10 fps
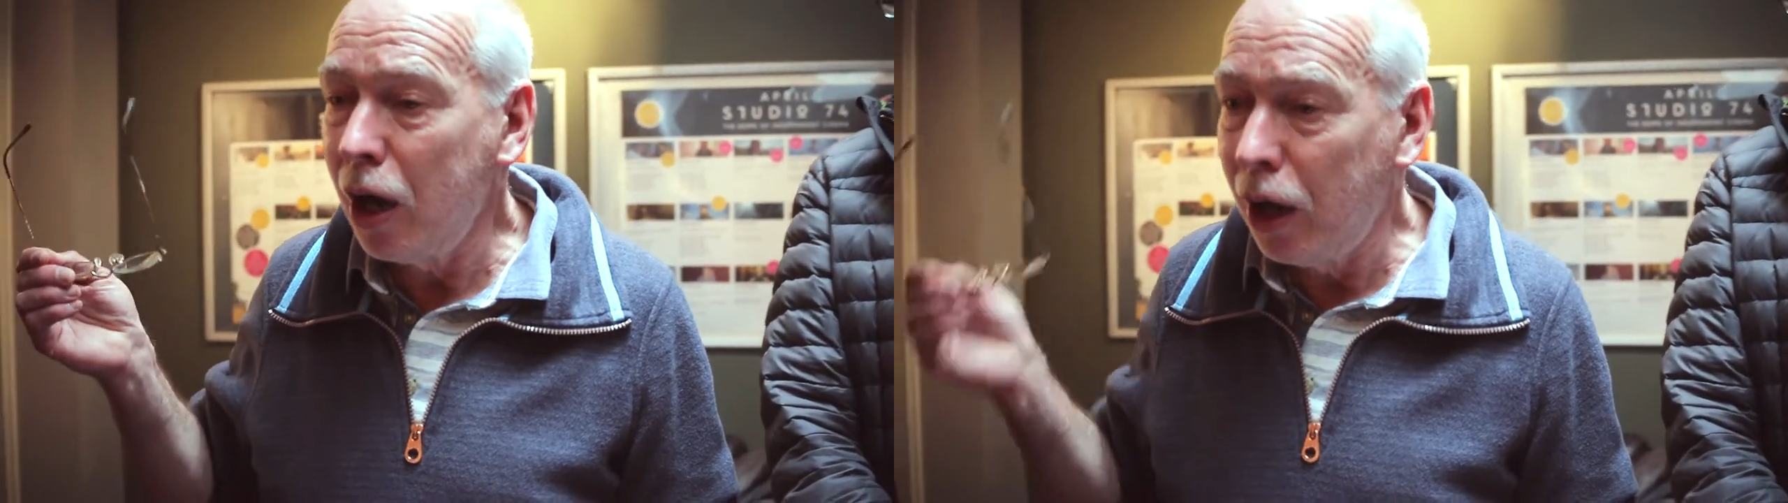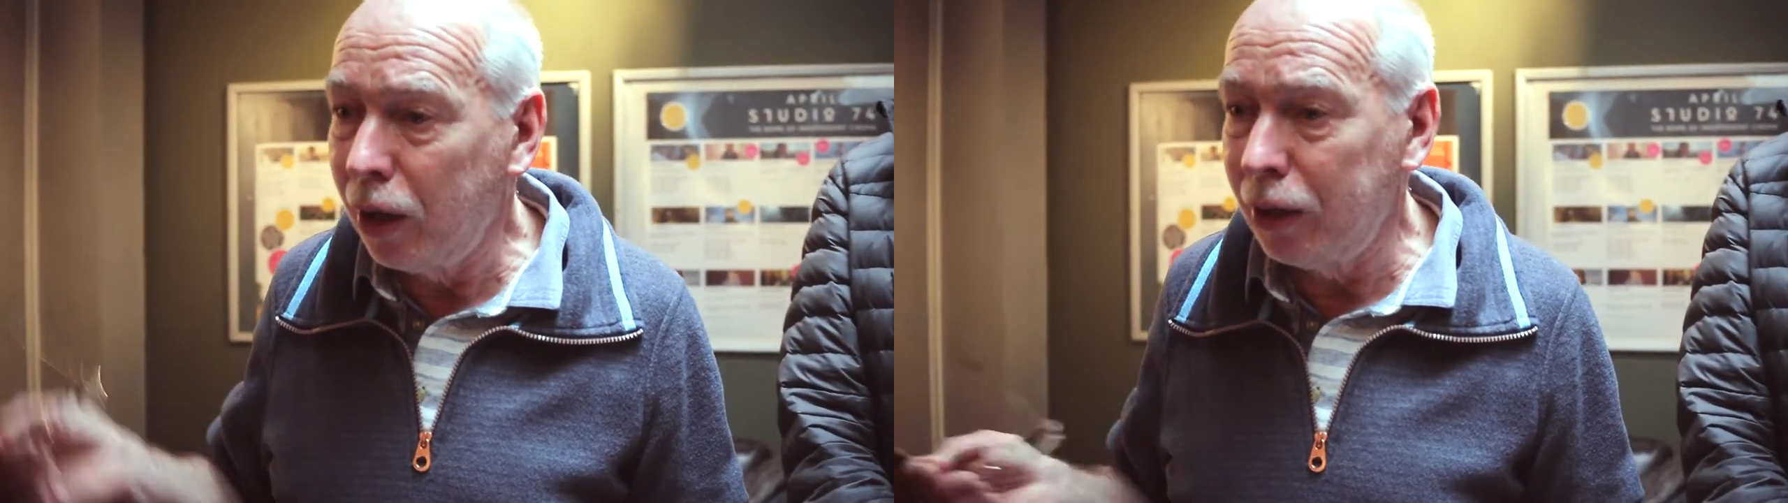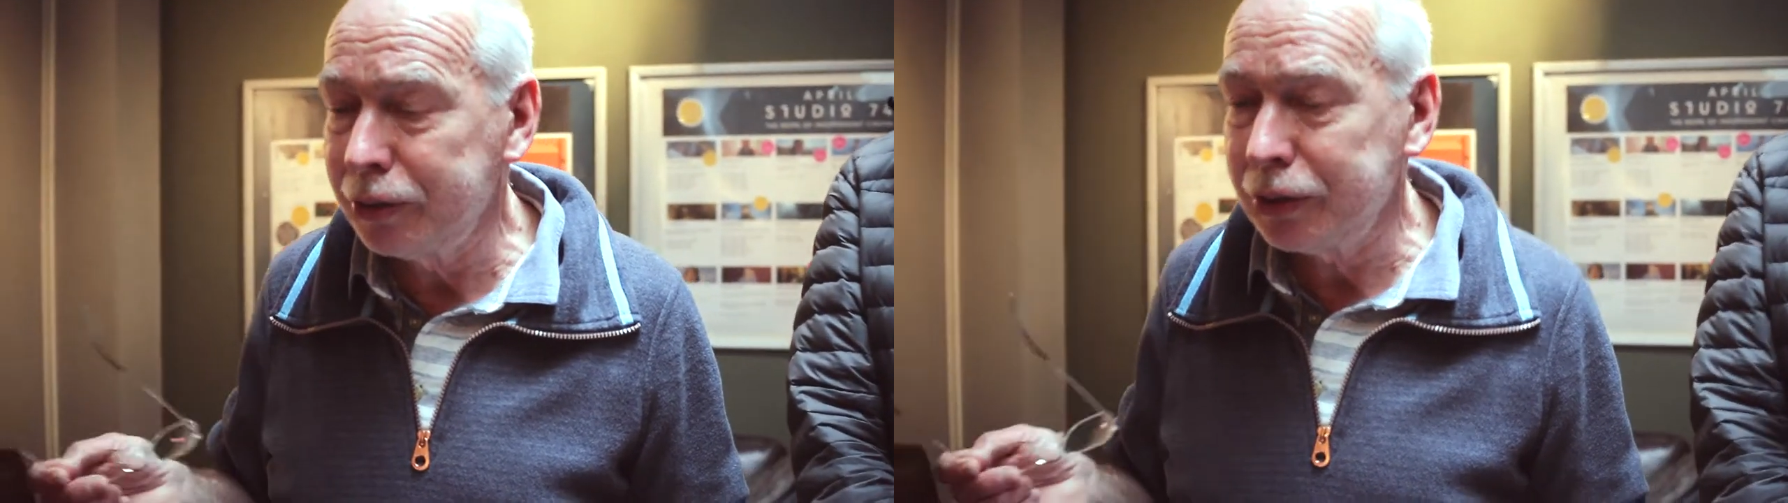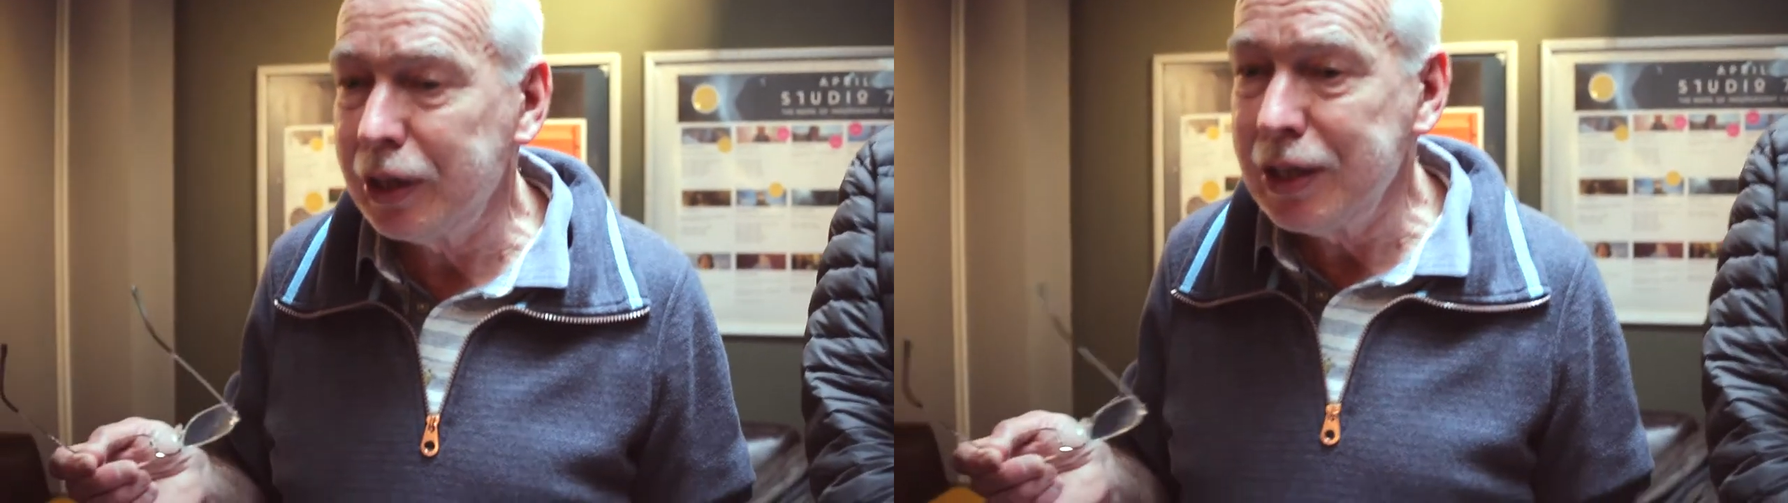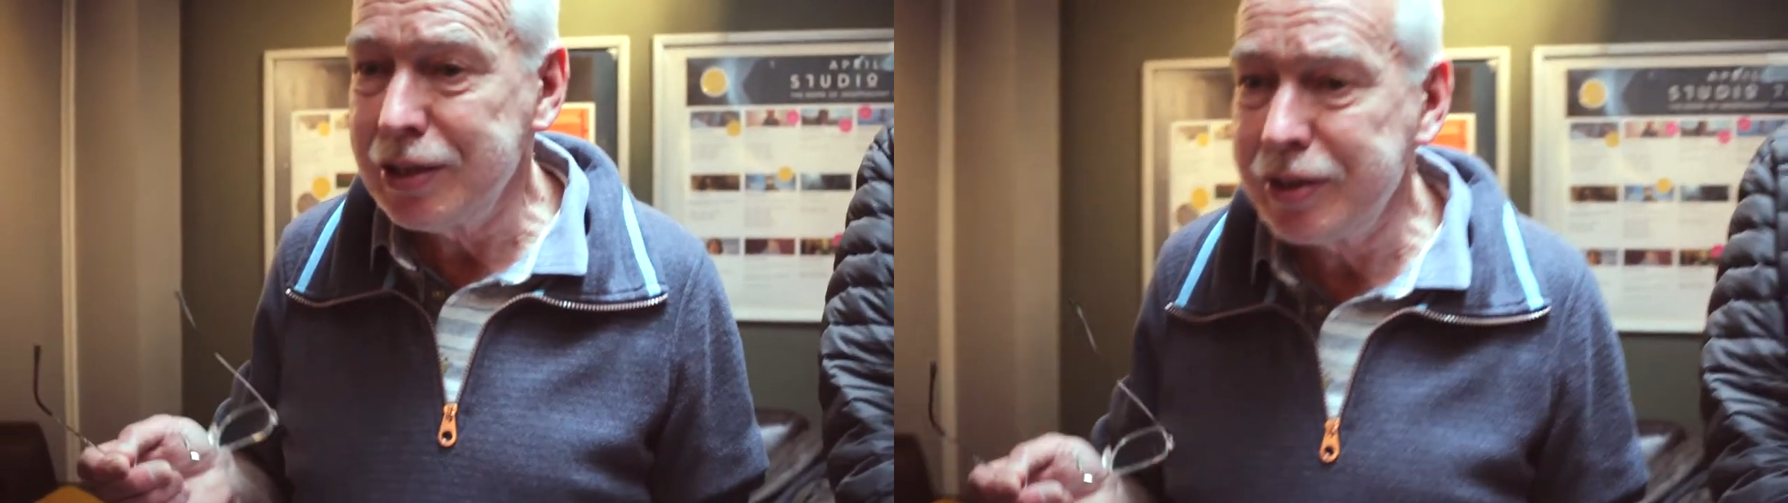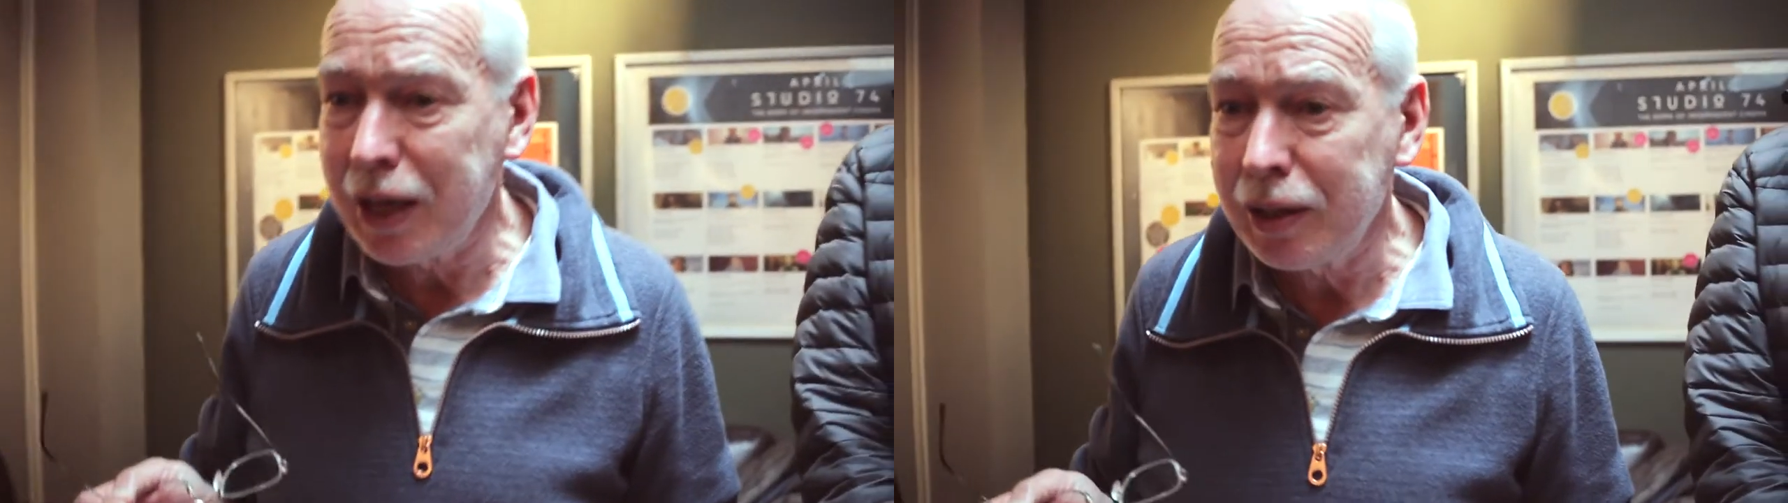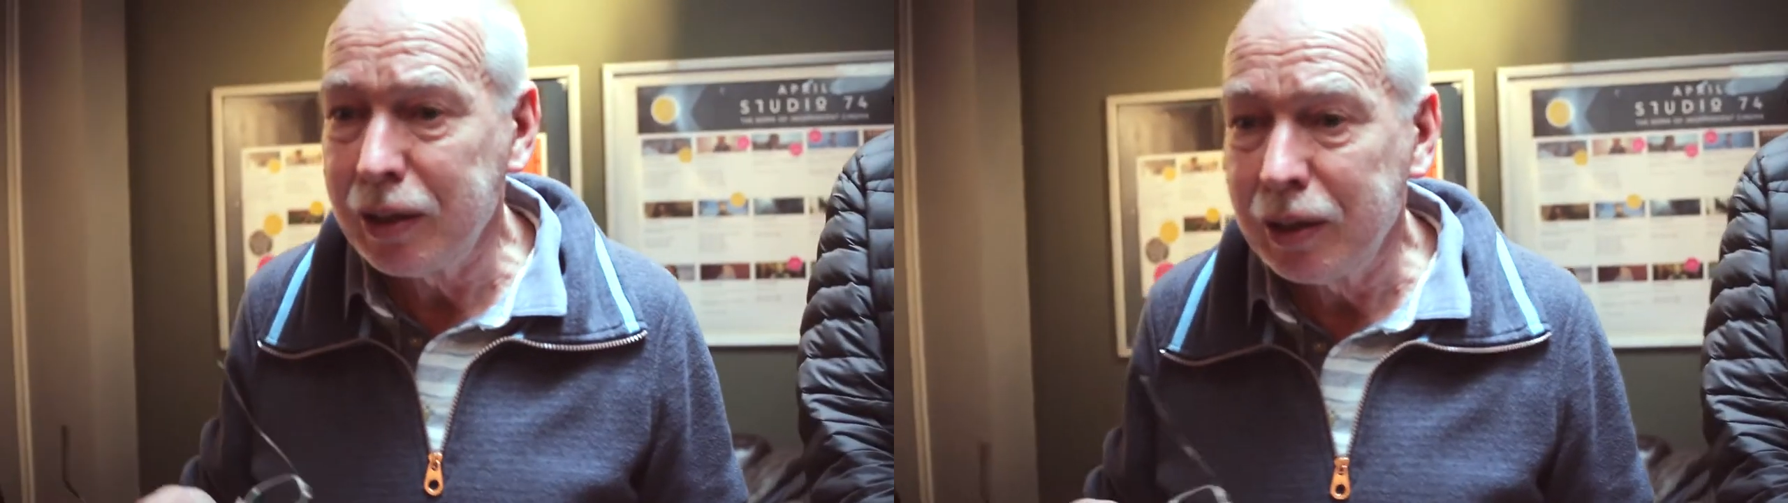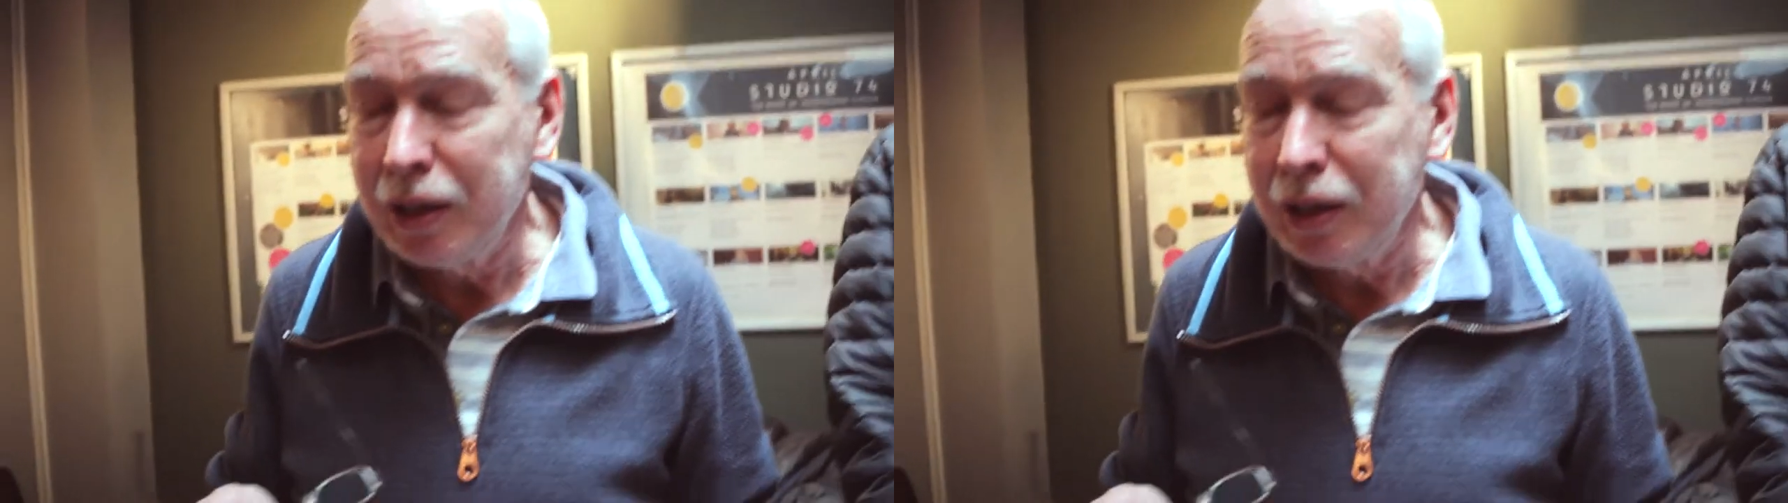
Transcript: and art is that